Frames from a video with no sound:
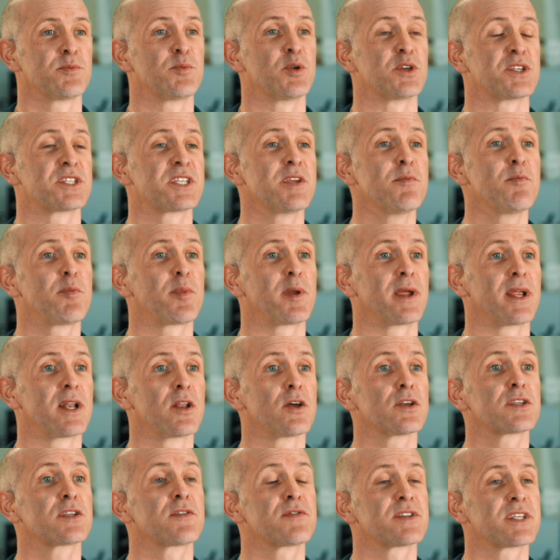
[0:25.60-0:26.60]
Put simply,
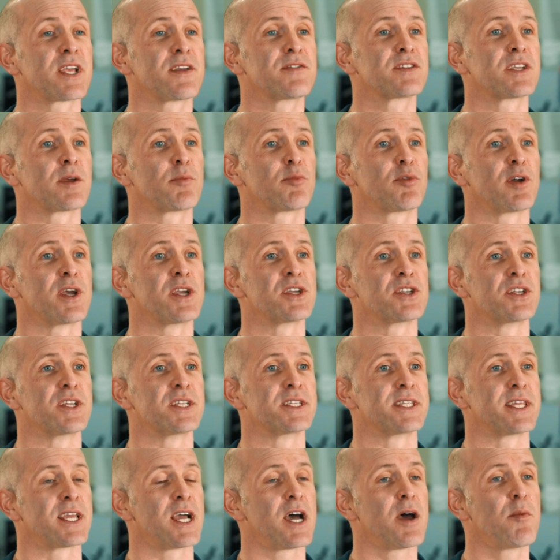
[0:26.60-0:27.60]
loss of safe separation
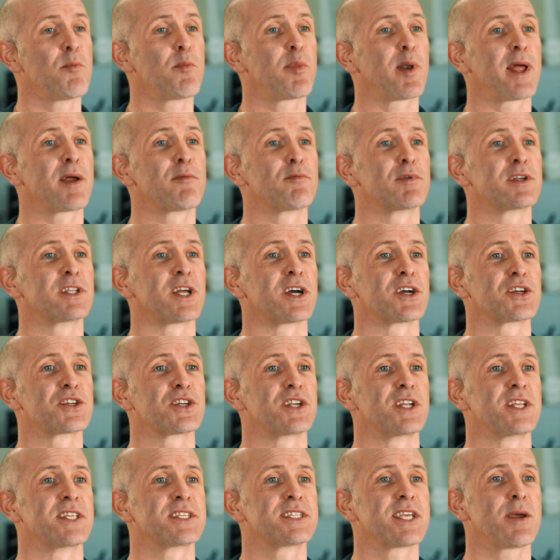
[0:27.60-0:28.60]
is the unplanned
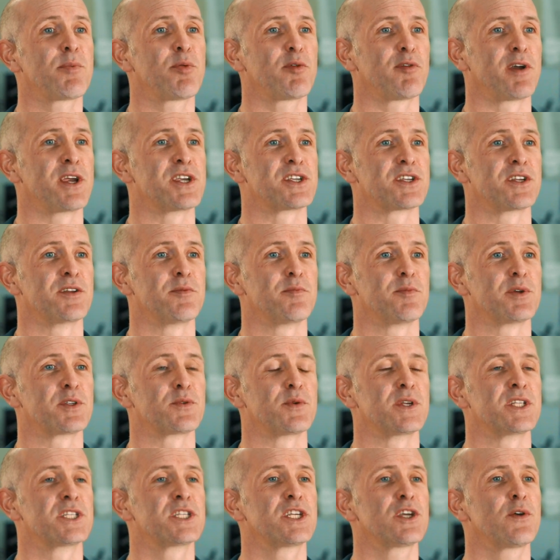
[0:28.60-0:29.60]
reduction in separation
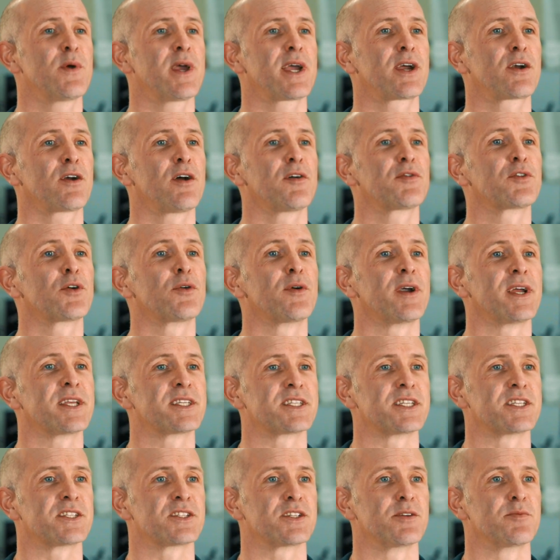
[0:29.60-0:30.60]
between two aircraft or air
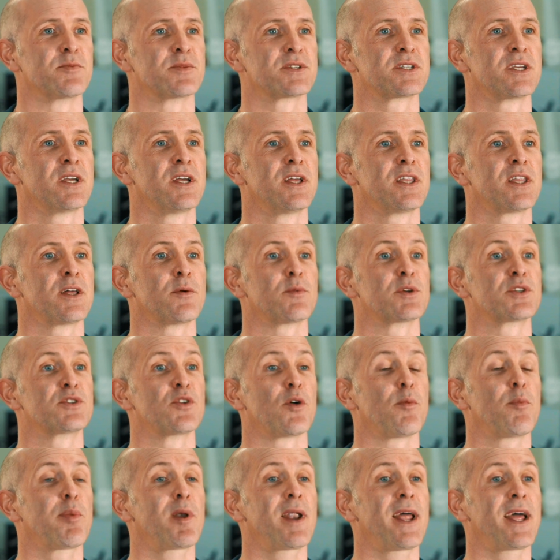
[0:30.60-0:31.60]
systems that was
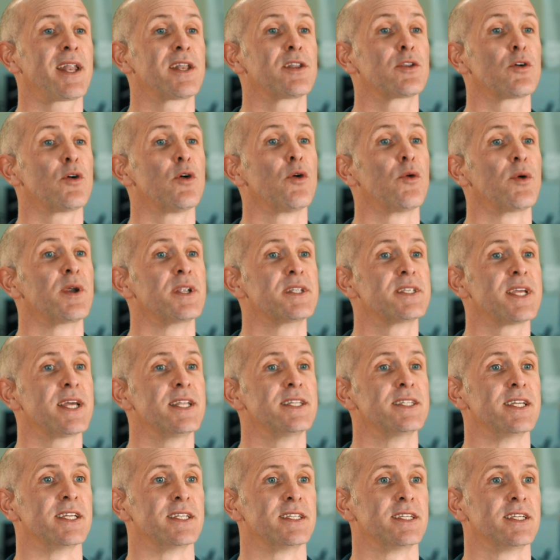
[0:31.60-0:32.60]
not planned or
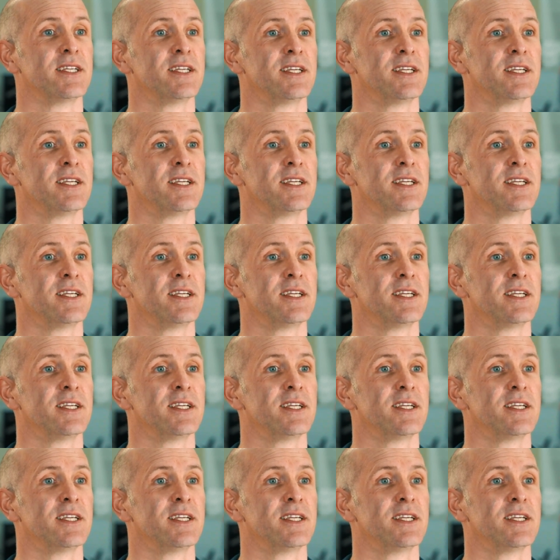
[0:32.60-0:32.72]
intended.